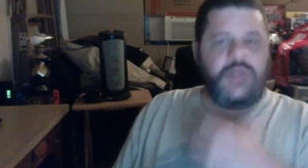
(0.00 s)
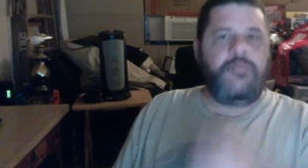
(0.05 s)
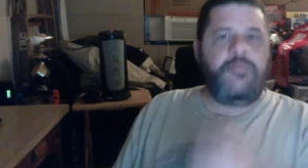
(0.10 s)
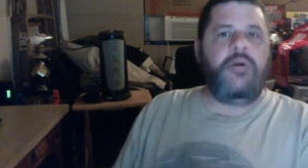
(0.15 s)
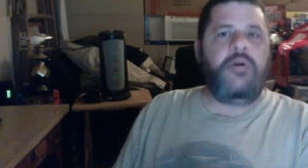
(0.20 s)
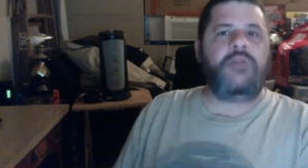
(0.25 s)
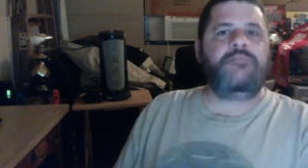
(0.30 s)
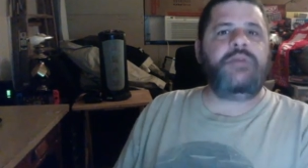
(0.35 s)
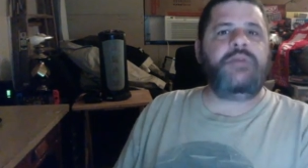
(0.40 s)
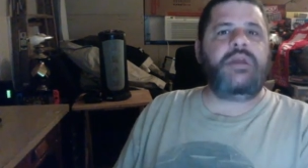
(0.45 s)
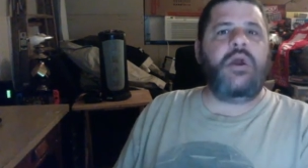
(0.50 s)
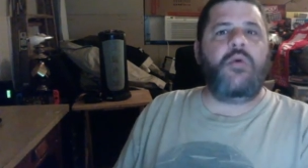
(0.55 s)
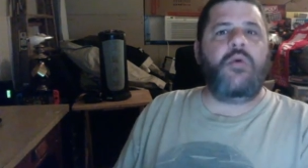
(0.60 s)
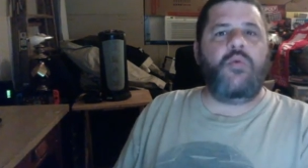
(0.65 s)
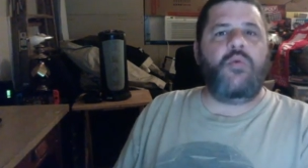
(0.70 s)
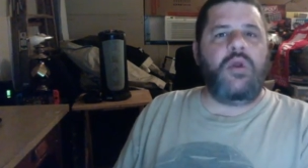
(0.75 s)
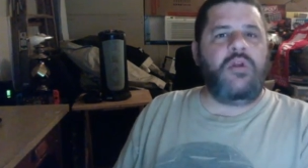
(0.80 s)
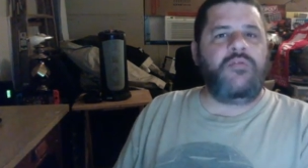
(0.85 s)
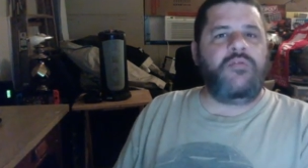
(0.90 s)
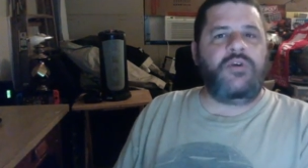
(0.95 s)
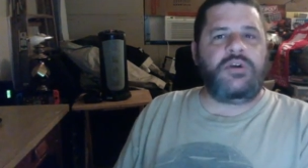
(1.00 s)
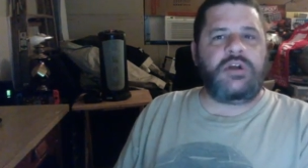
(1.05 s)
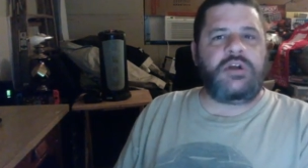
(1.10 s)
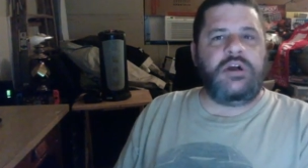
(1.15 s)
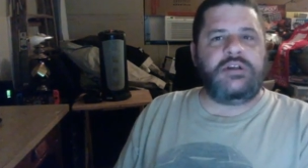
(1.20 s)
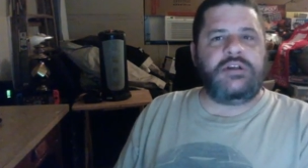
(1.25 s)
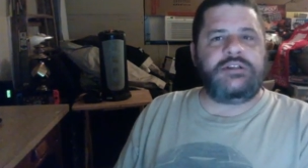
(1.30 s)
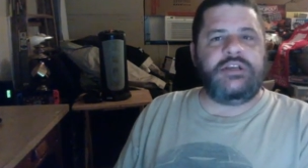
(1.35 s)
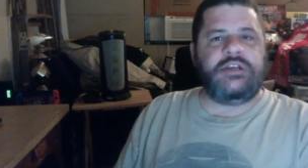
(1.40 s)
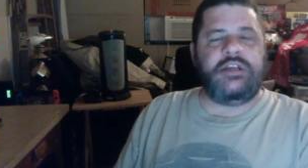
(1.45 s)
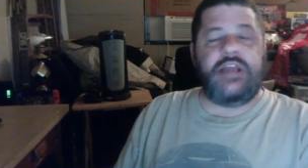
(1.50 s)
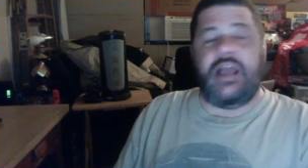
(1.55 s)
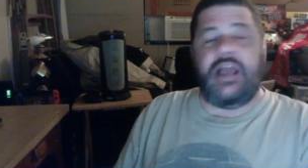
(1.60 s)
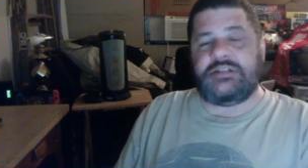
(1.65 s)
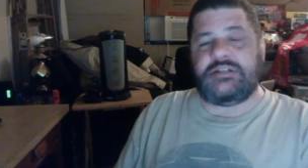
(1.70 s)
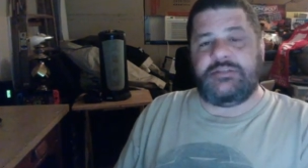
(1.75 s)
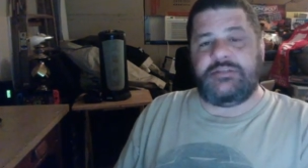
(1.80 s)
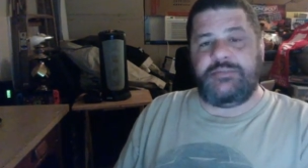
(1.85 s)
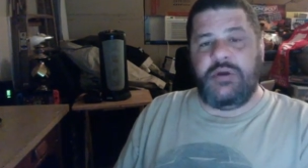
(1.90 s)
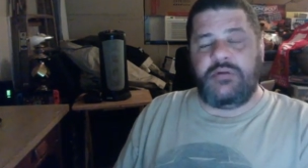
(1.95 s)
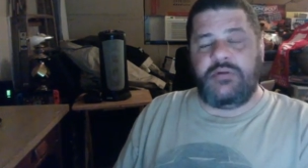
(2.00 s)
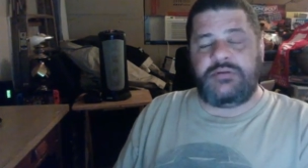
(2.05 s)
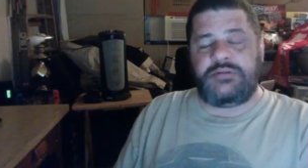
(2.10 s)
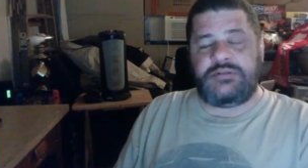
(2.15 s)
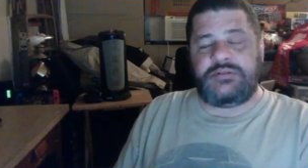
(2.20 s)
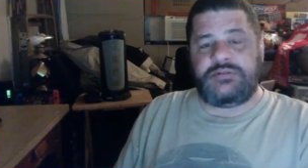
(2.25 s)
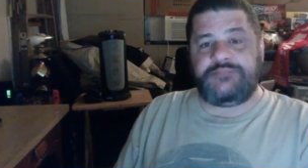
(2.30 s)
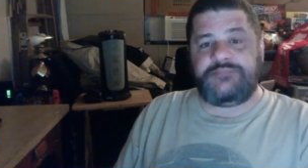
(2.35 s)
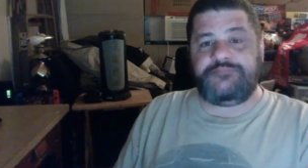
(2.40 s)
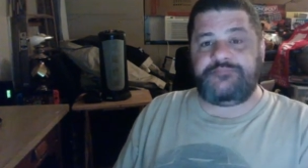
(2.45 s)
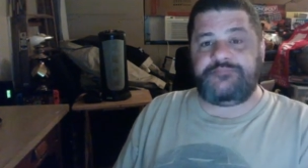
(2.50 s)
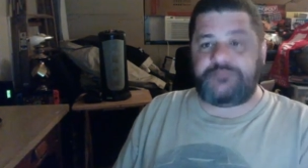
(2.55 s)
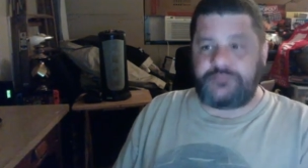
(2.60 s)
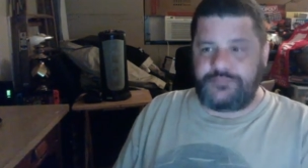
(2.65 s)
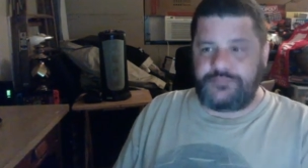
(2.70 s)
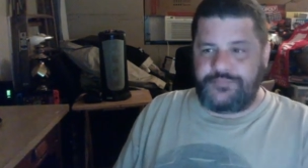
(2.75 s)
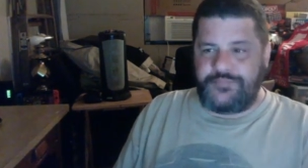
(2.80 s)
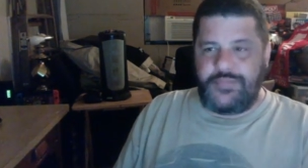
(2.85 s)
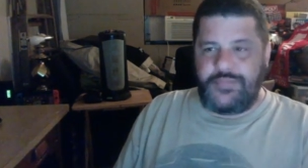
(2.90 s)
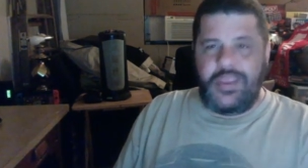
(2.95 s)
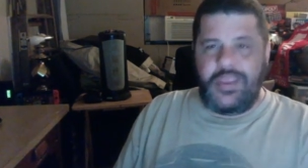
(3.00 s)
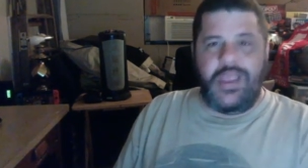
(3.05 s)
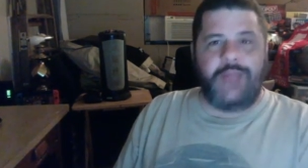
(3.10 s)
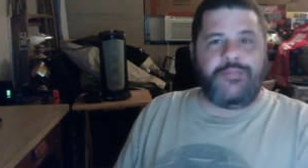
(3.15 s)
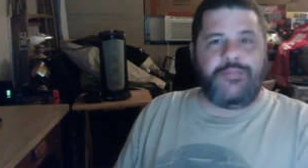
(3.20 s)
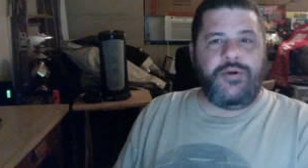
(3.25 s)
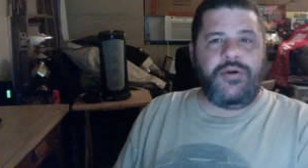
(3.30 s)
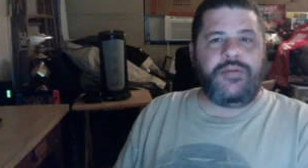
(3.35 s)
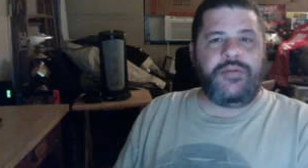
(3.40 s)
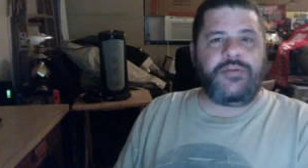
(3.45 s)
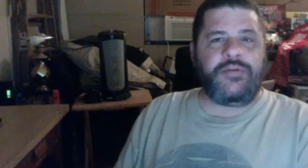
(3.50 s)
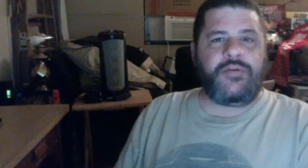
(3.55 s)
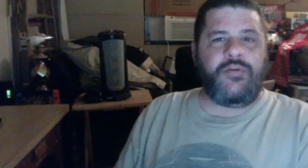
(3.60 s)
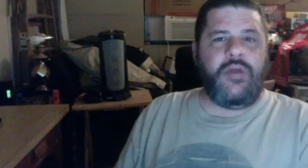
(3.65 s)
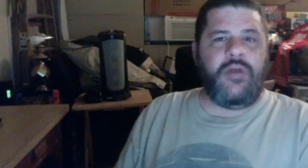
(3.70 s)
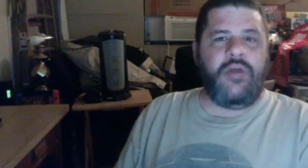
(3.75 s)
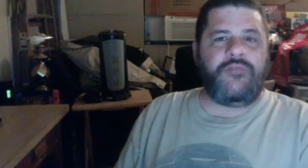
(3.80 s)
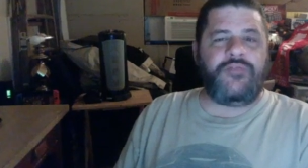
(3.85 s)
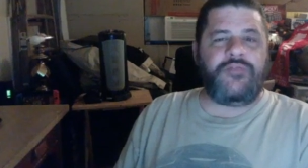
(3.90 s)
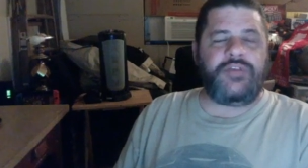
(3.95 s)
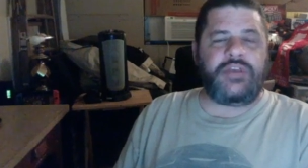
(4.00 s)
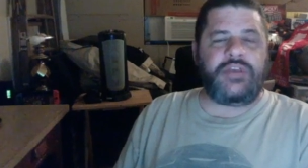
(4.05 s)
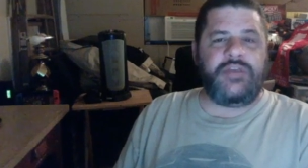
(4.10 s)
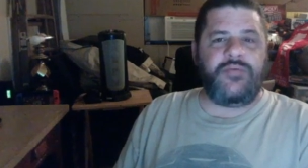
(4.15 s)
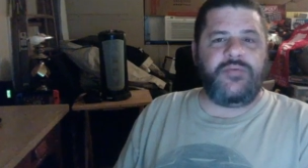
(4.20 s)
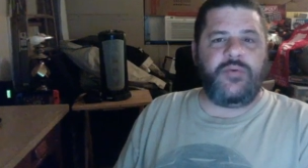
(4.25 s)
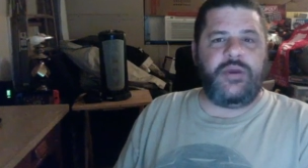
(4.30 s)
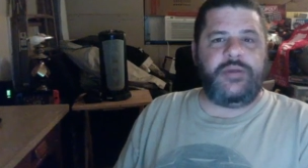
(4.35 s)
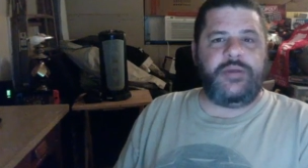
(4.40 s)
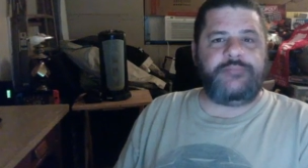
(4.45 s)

pardon me, aware of all content as it posts and part of the crowd for the giveaway.